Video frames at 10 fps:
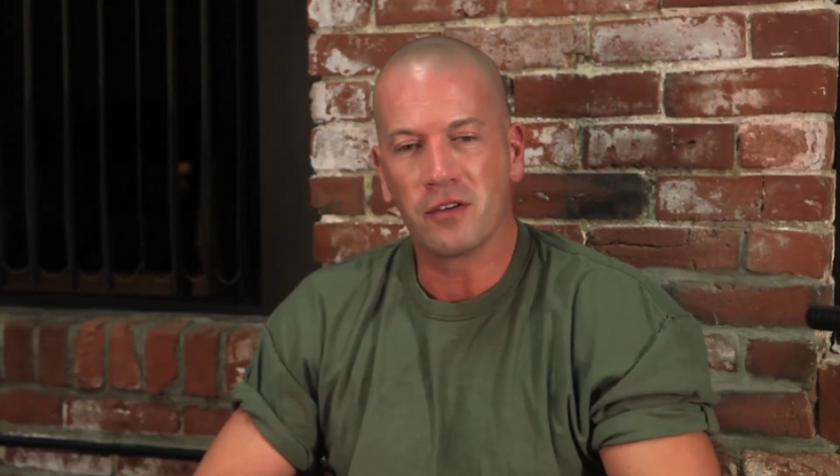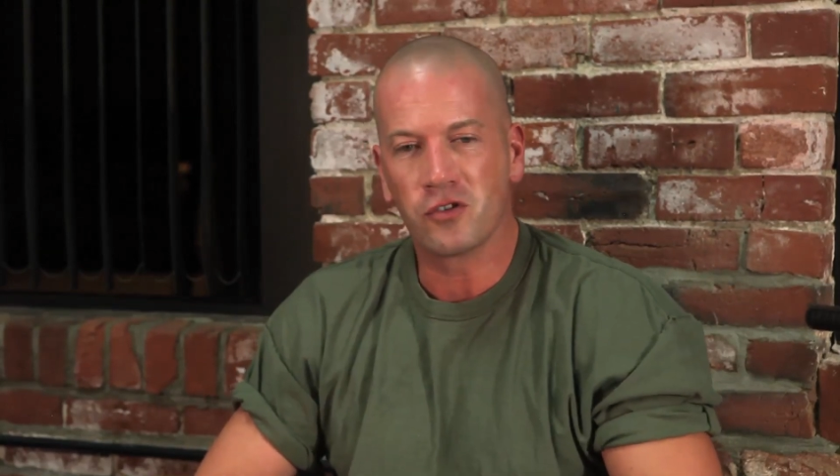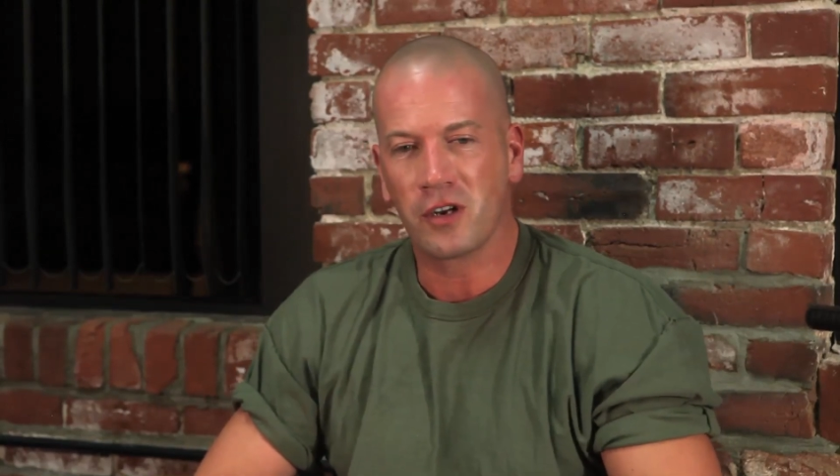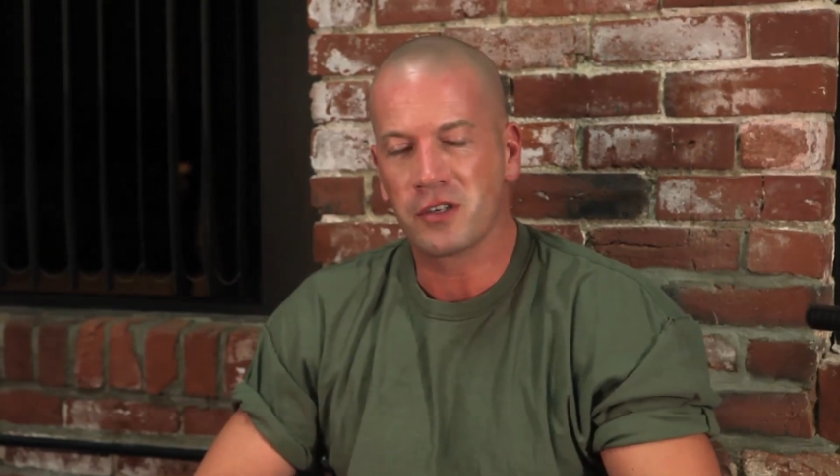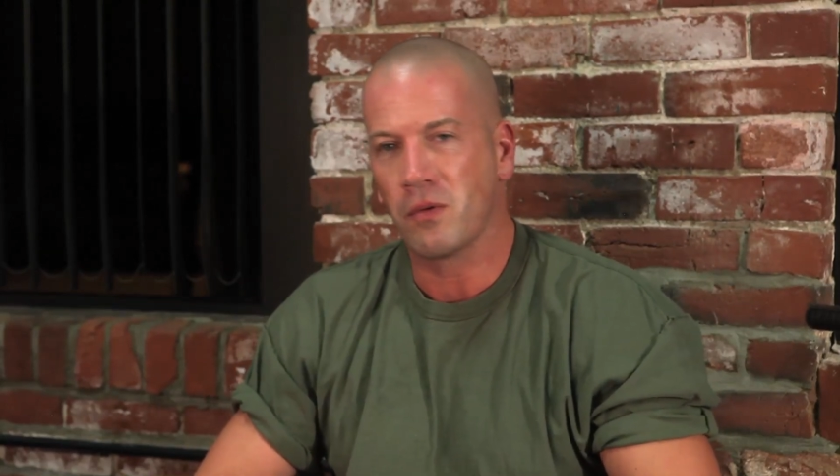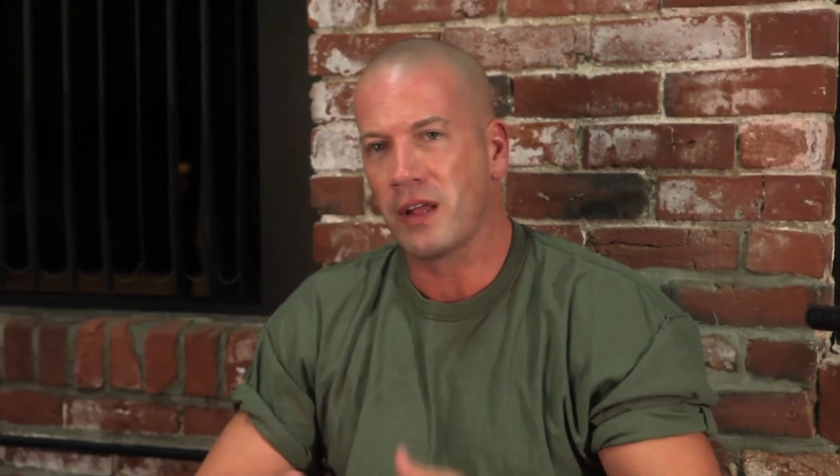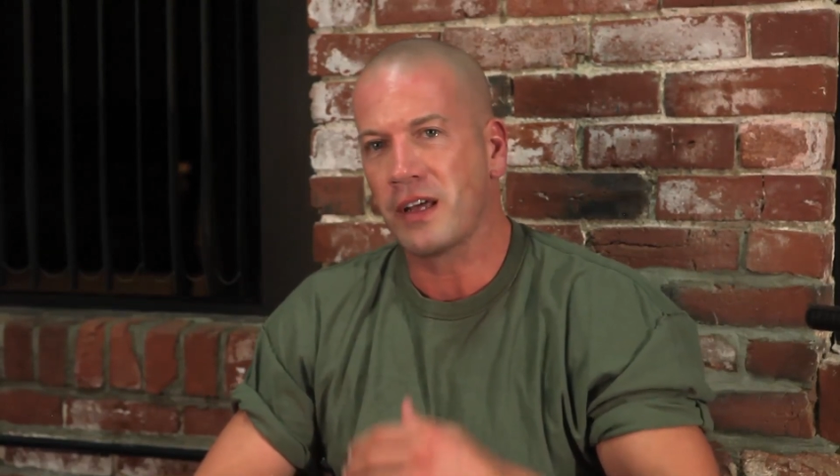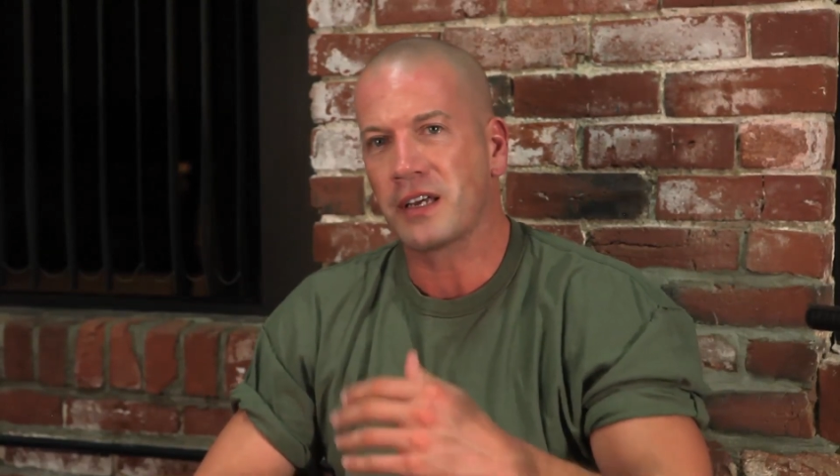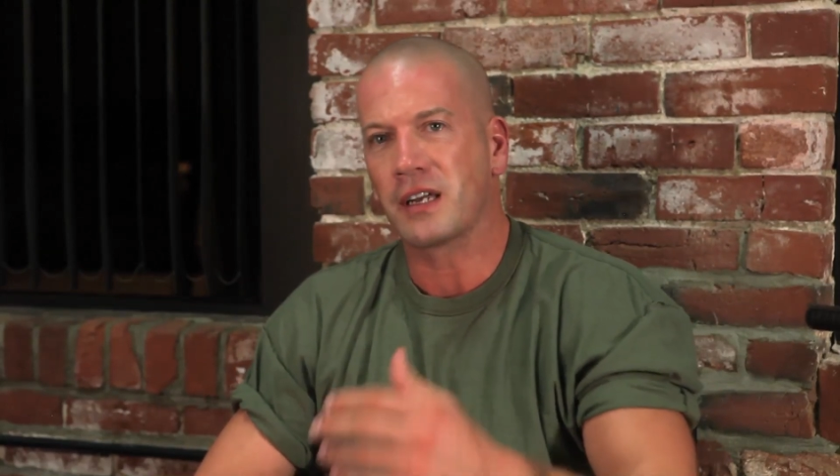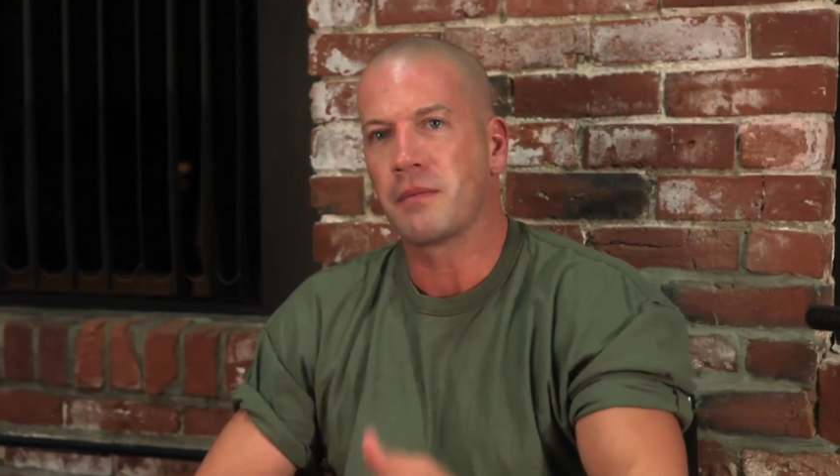and John said, well, I'd
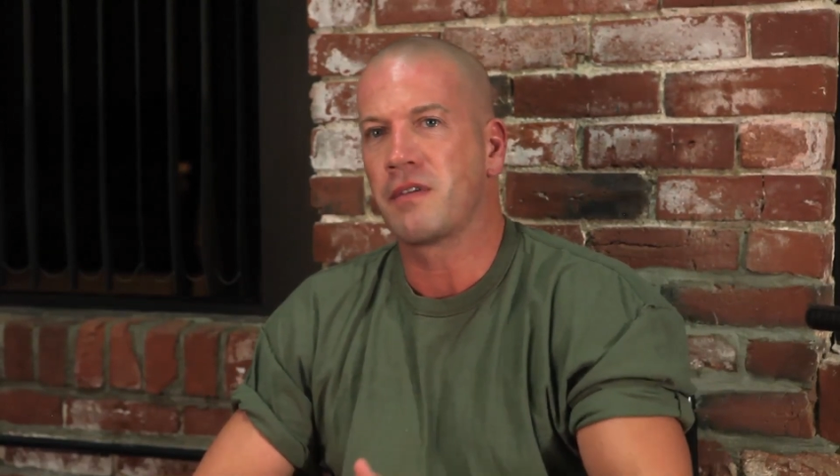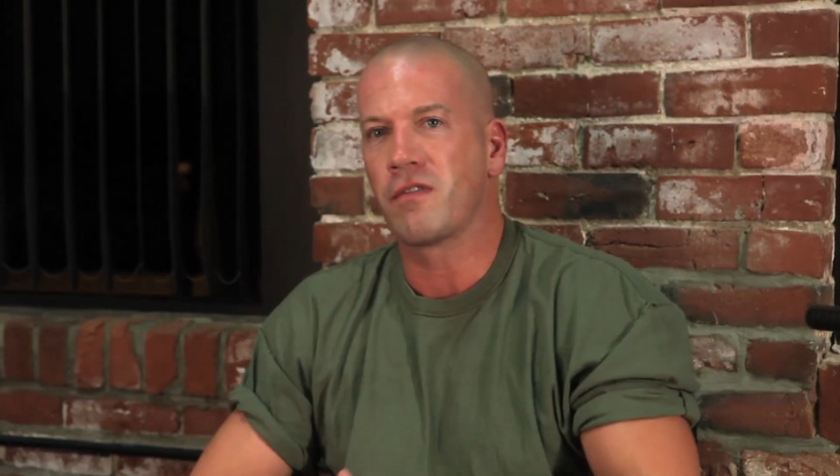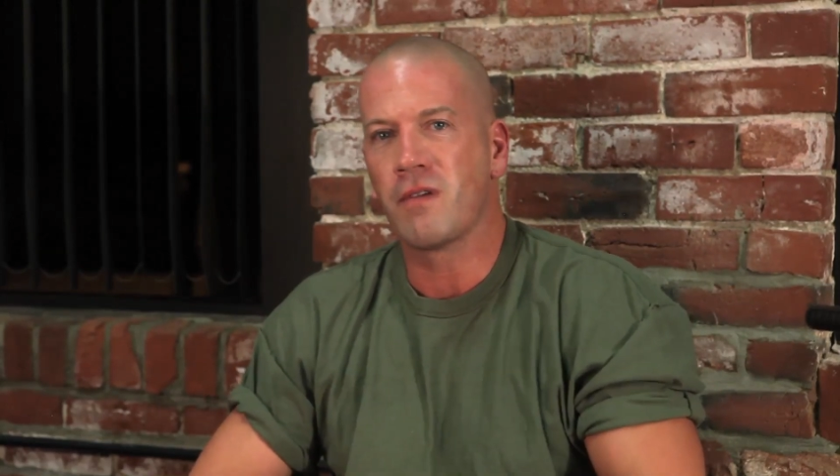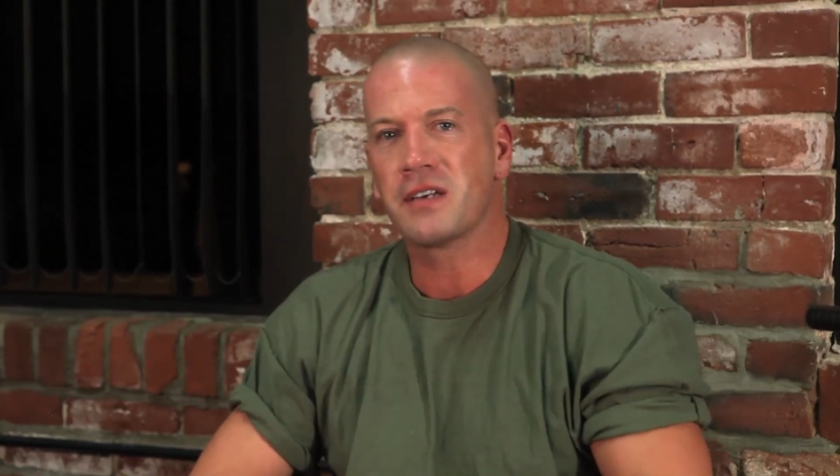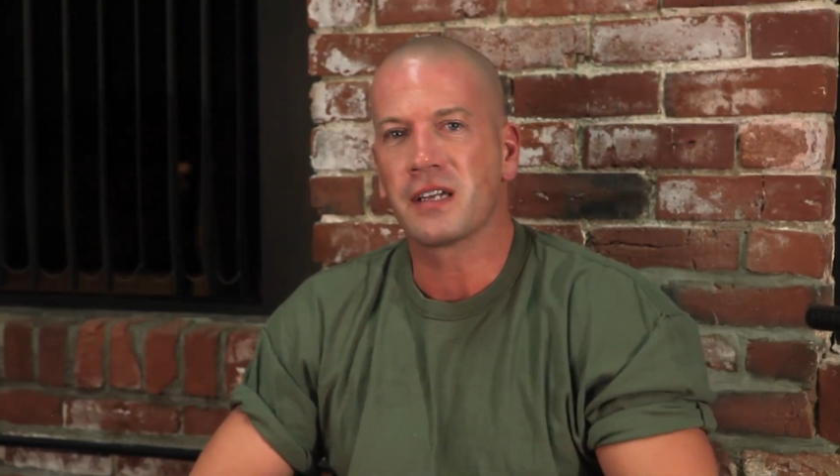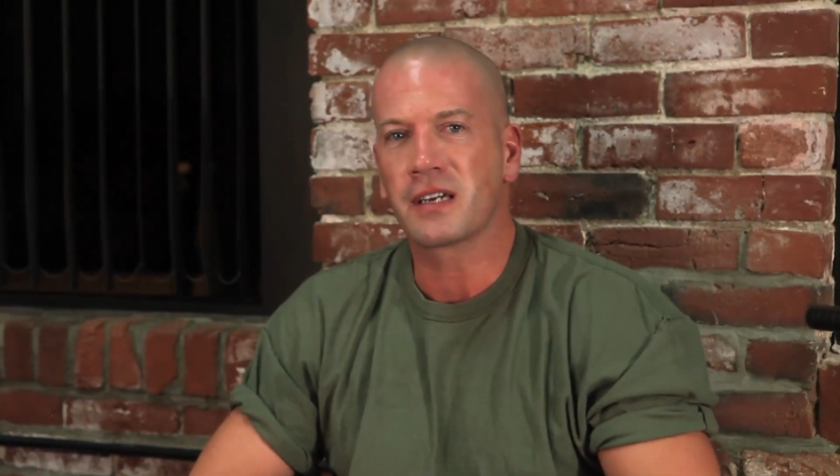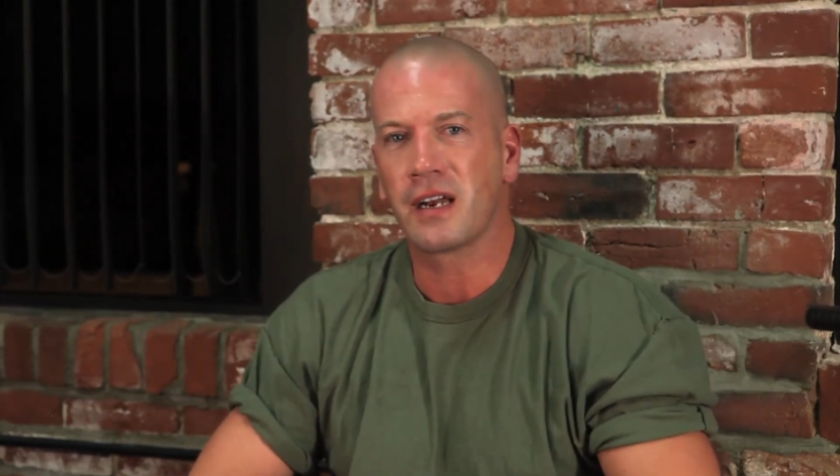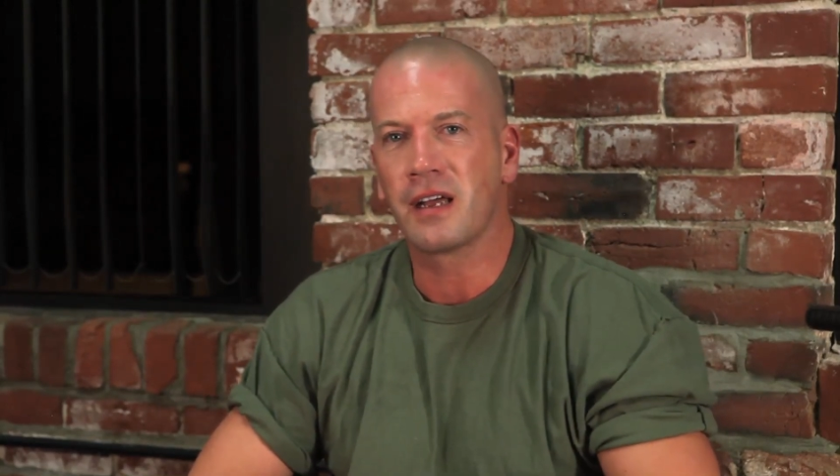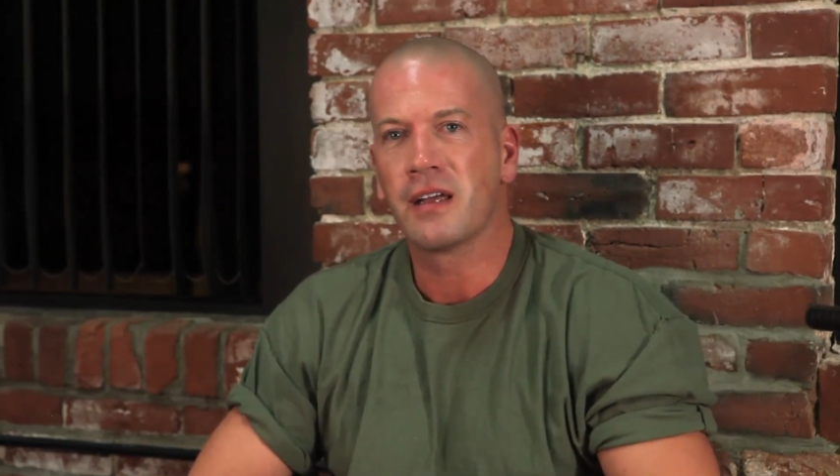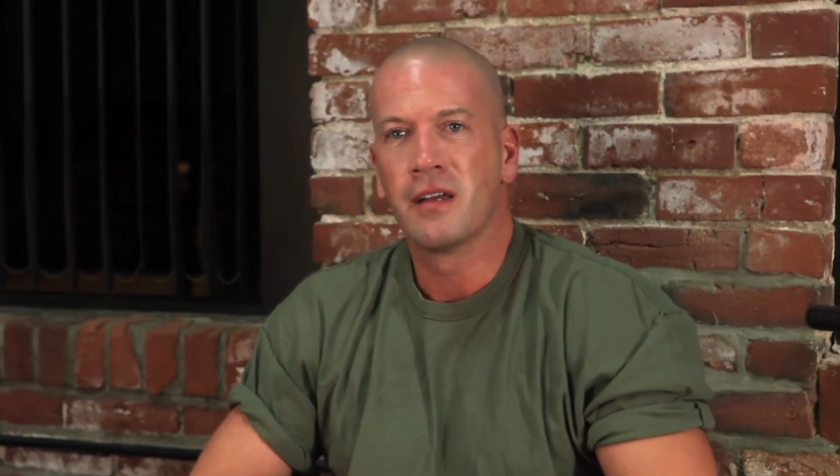like you to come in for Resnick. And